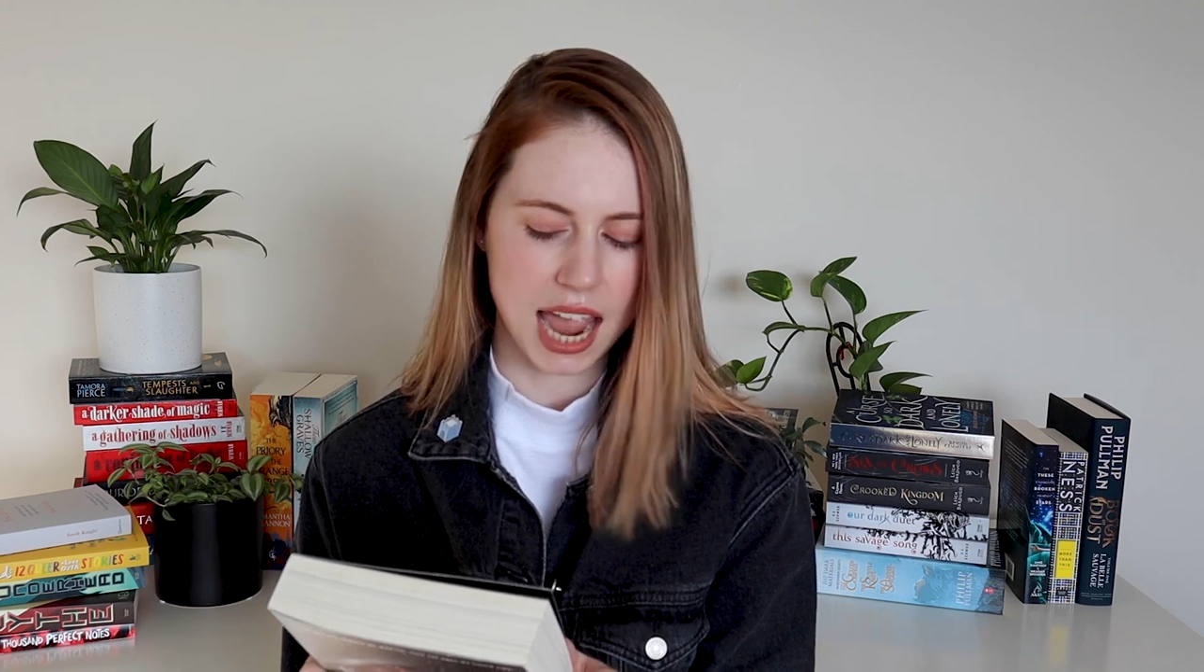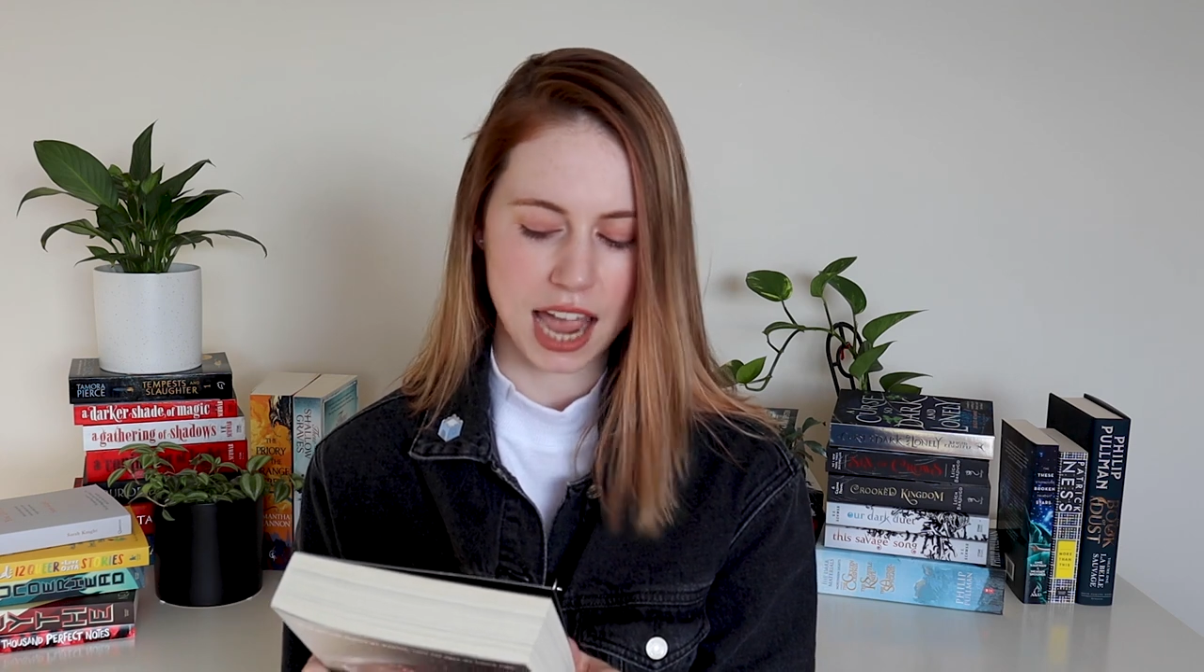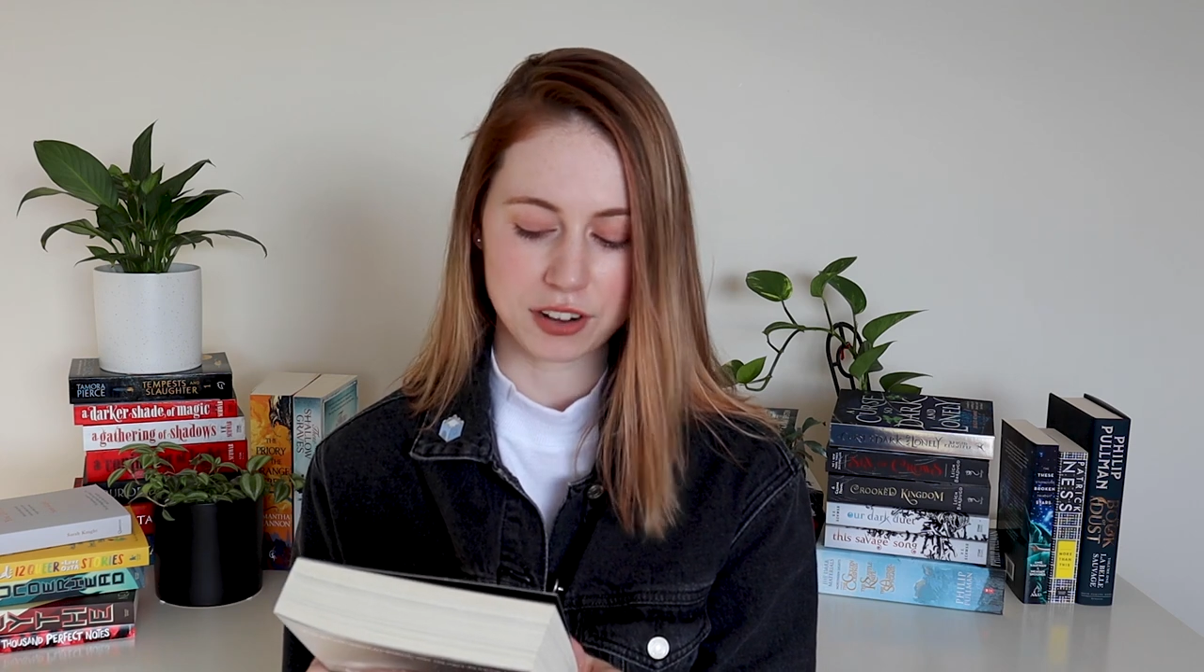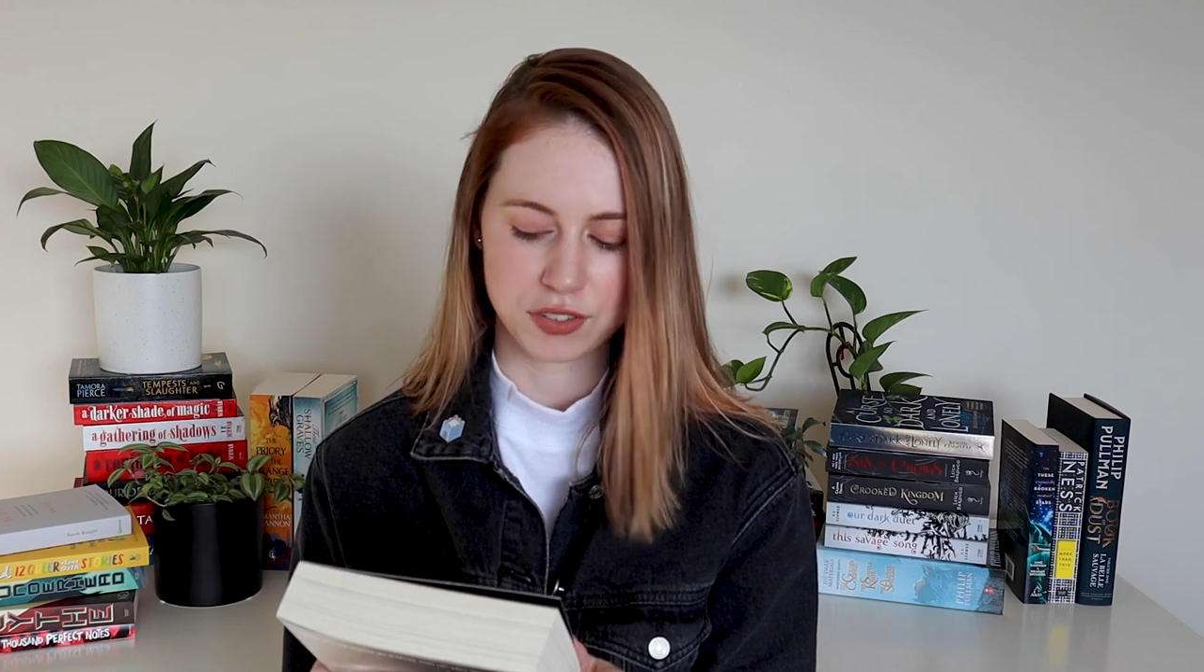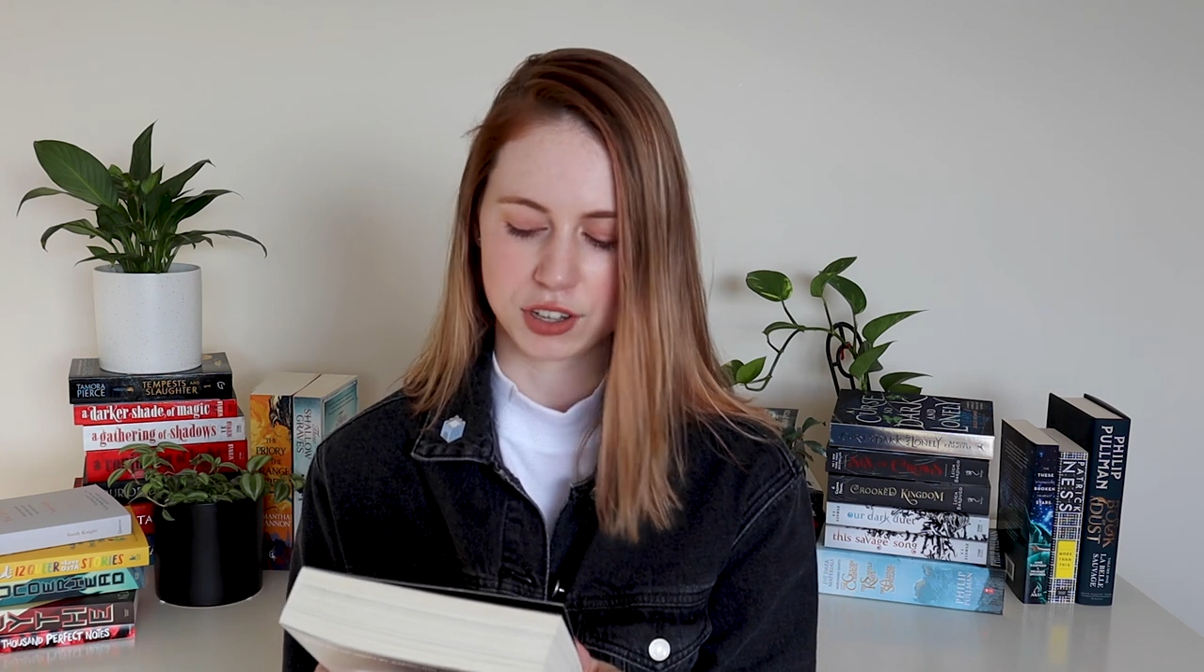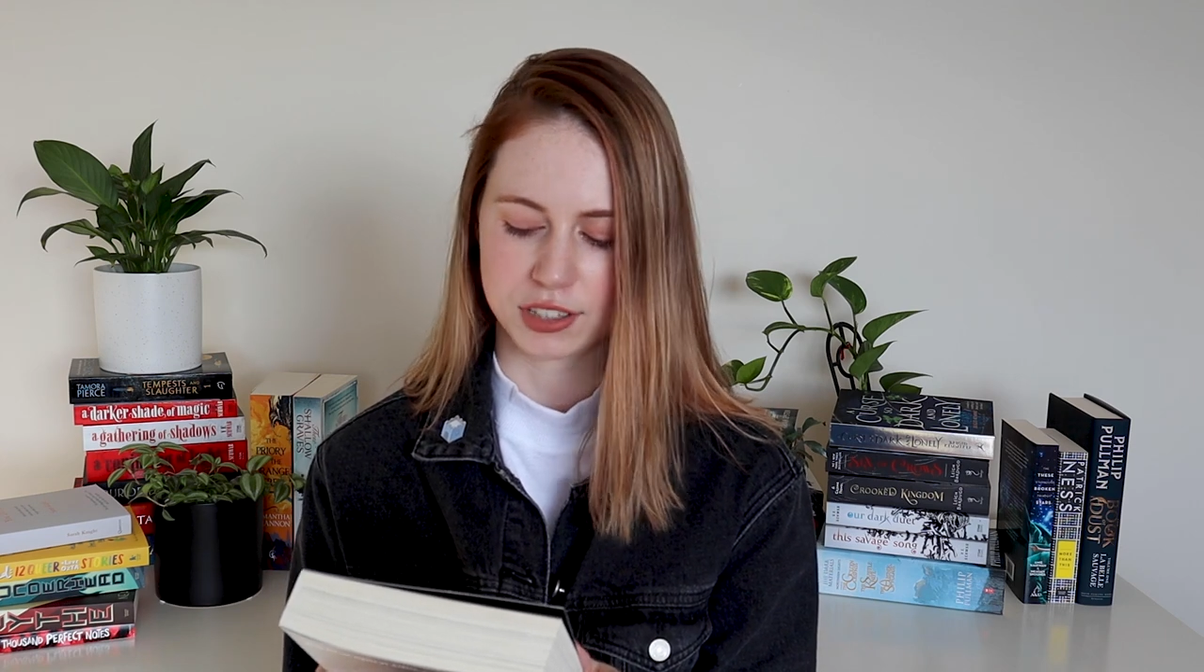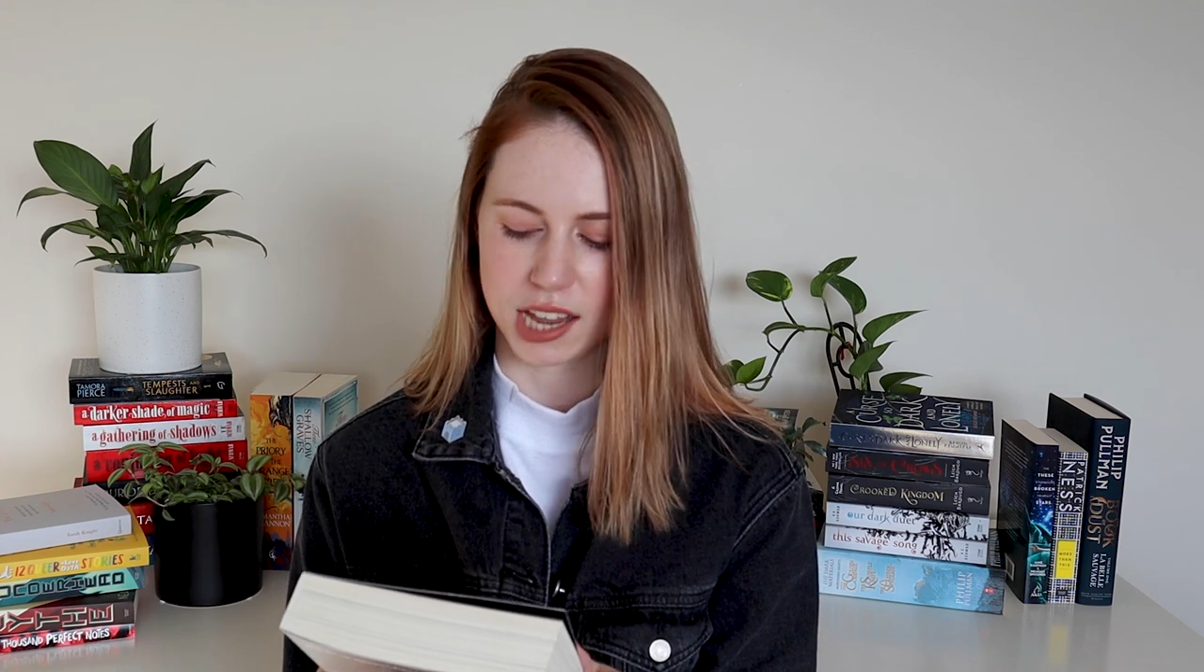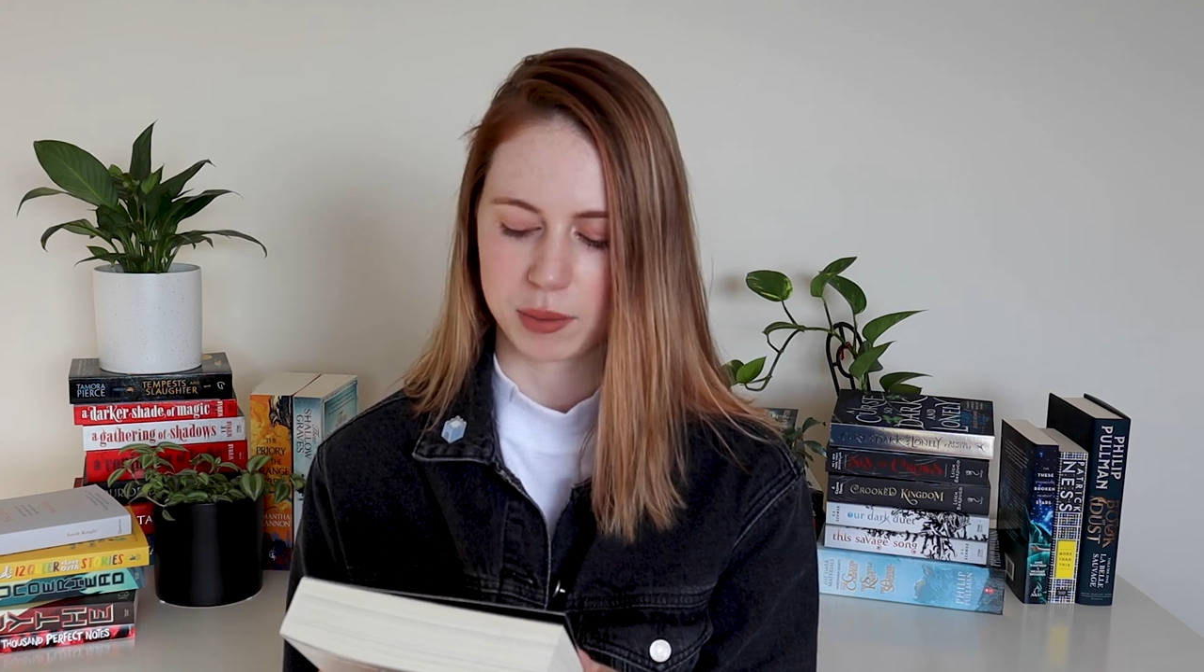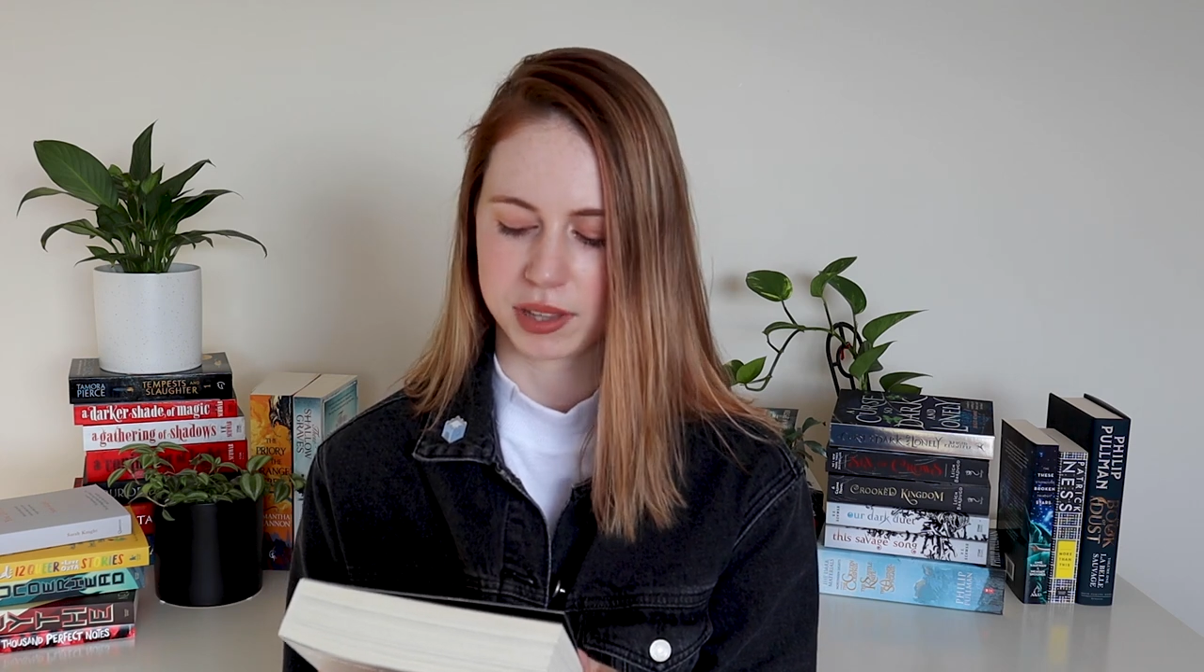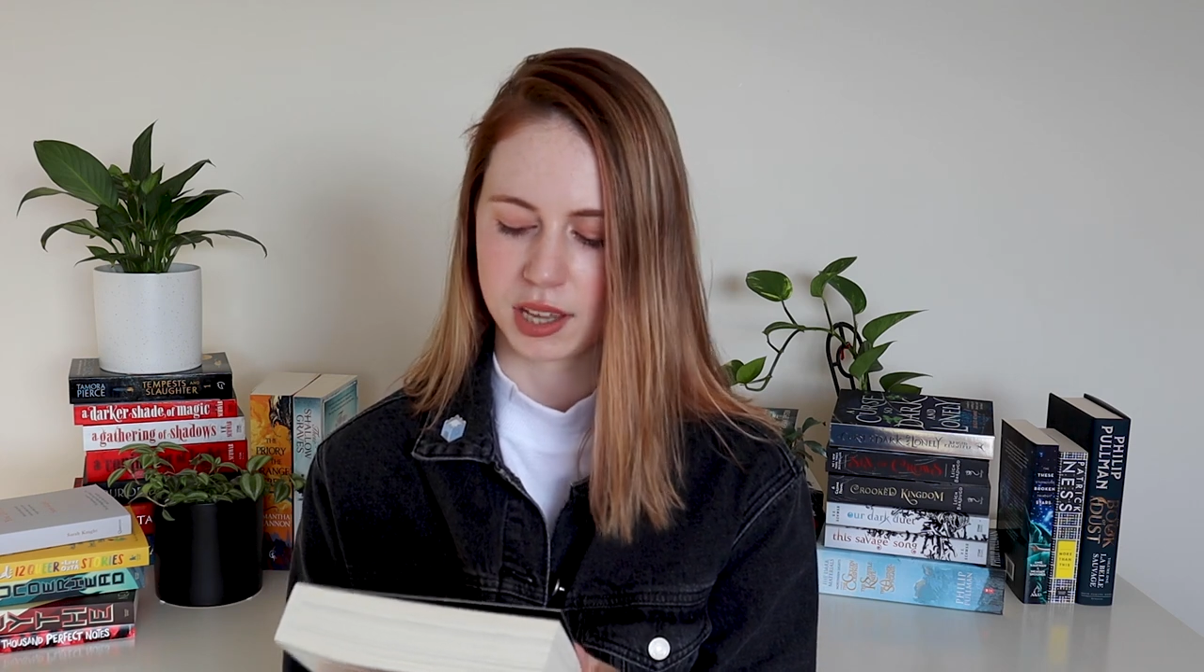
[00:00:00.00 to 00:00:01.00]
out of her
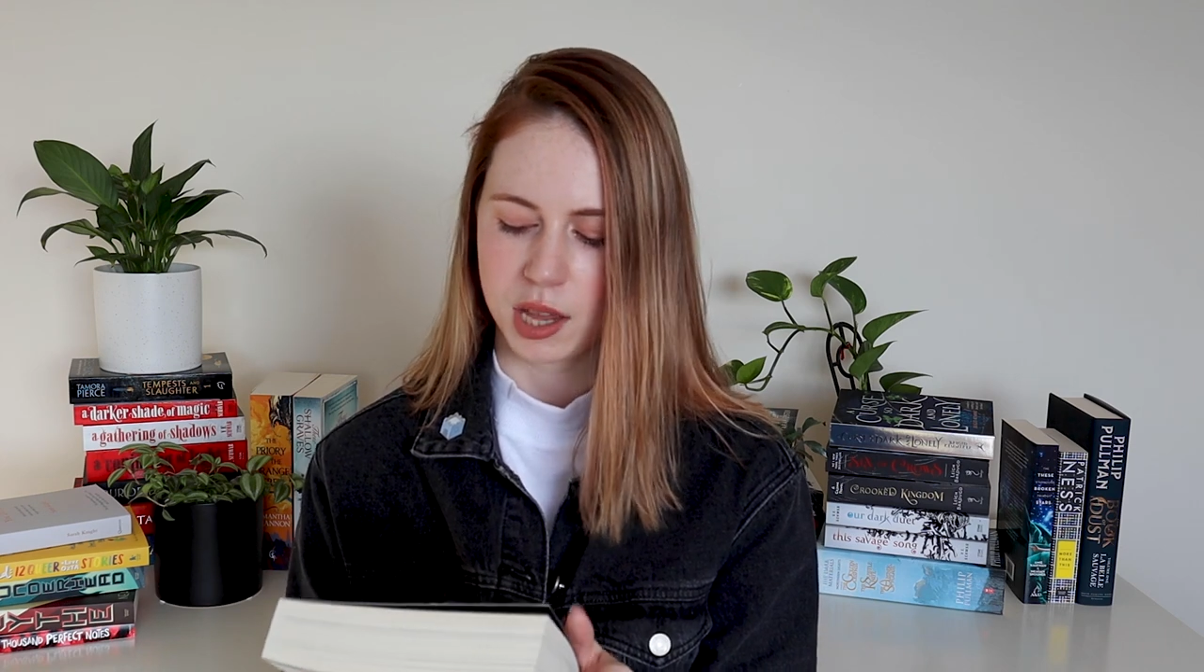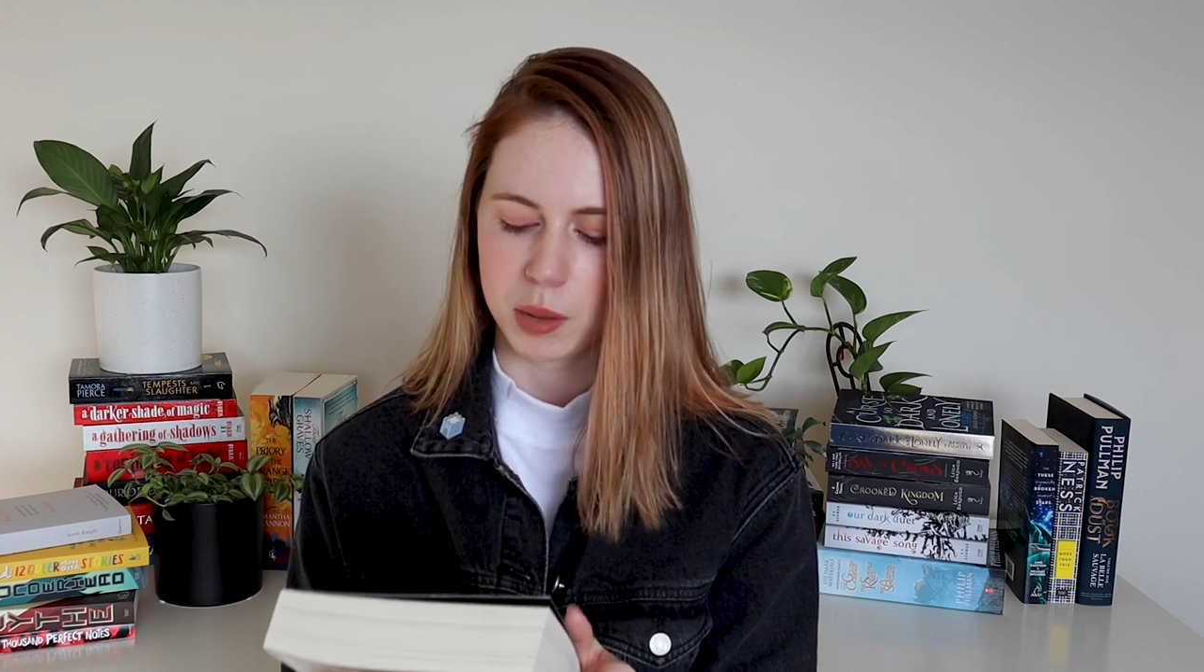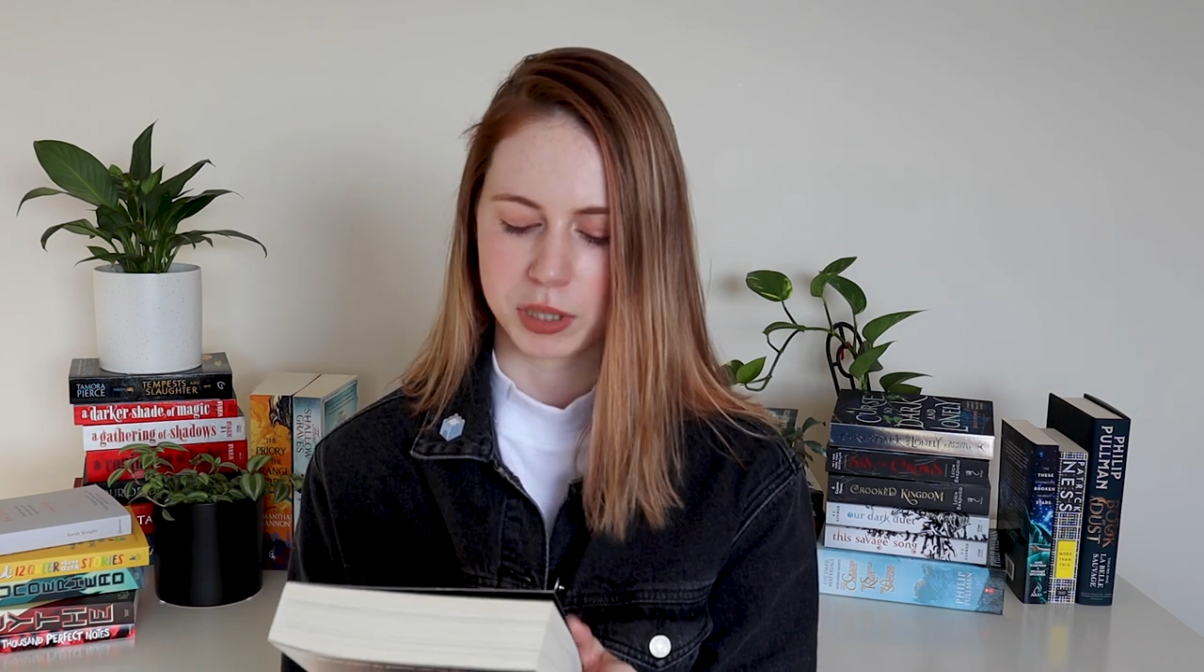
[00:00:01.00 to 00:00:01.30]
depth,